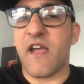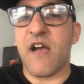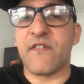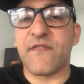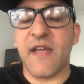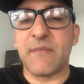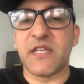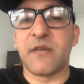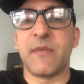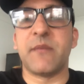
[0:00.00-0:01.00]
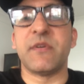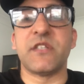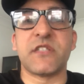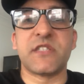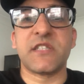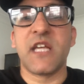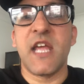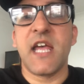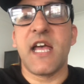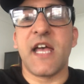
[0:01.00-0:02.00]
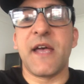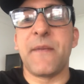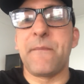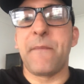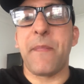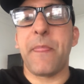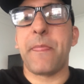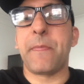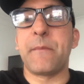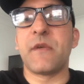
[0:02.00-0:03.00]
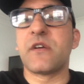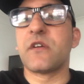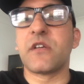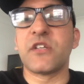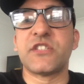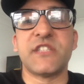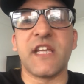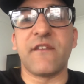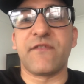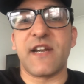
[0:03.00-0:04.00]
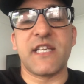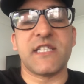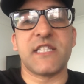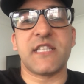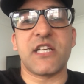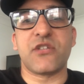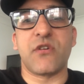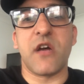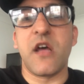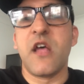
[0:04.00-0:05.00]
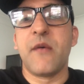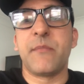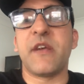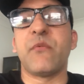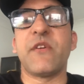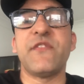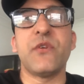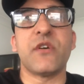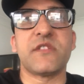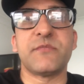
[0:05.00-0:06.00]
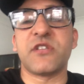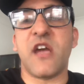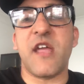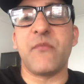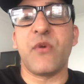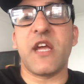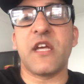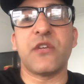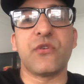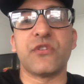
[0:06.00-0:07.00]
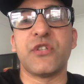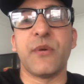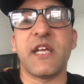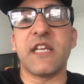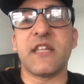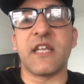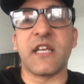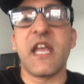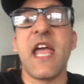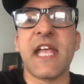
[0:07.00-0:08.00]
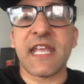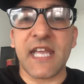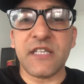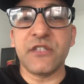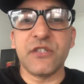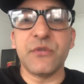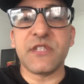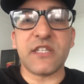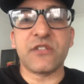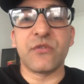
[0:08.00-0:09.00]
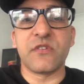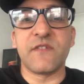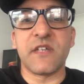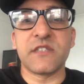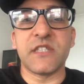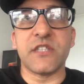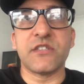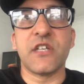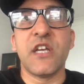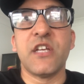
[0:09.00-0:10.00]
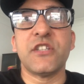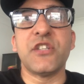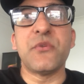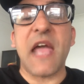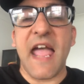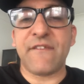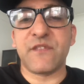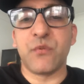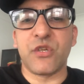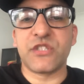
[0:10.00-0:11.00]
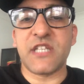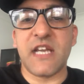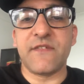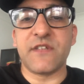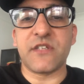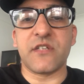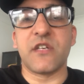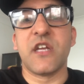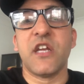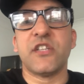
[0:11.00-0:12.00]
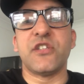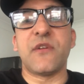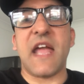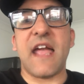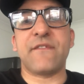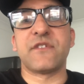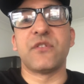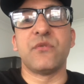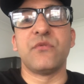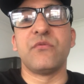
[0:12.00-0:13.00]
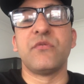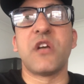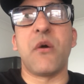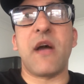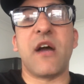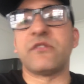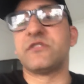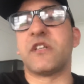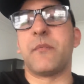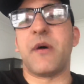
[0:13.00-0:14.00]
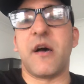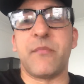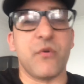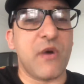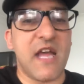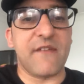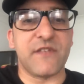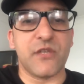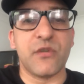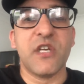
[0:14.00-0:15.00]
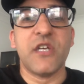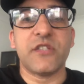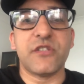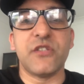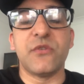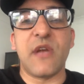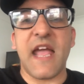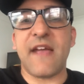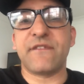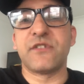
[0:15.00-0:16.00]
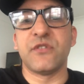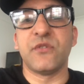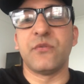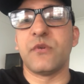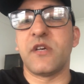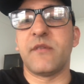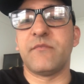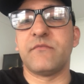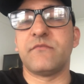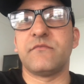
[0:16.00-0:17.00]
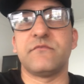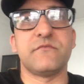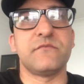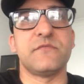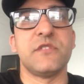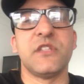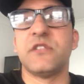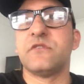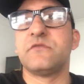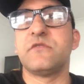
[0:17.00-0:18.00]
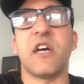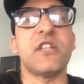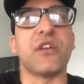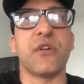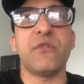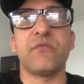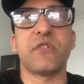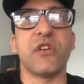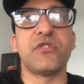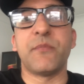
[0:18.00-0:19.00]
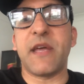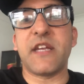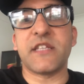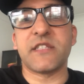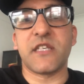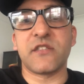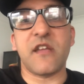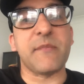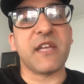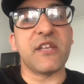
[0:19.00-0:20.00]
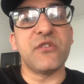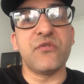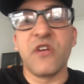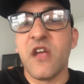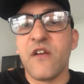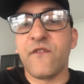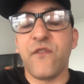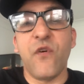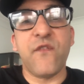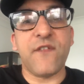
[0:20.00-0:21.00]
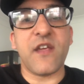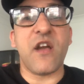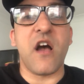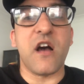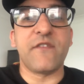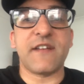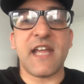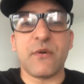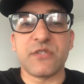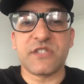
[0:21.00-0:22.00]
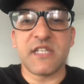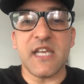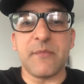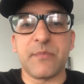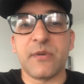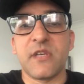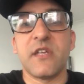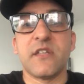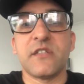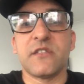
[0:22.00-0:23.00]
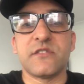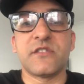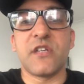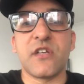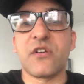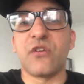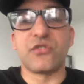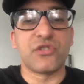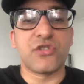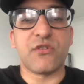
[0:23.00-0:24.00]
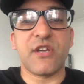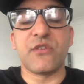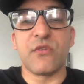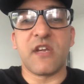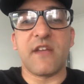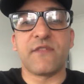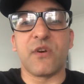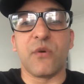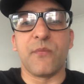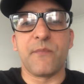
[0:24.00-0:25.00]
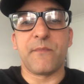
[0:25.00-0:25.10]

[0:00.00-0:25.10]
other family commitments, um, seeing friends, etc. But if you've got some time where you're not doing anything, can you use that to your advantage? Do you have to watch television? Do you have to go out to the pub or what have you? Do you have to, um, I don't know, go to bed at a certain time? Can you forfeit half an hour's sleep to concentrate on your life goal?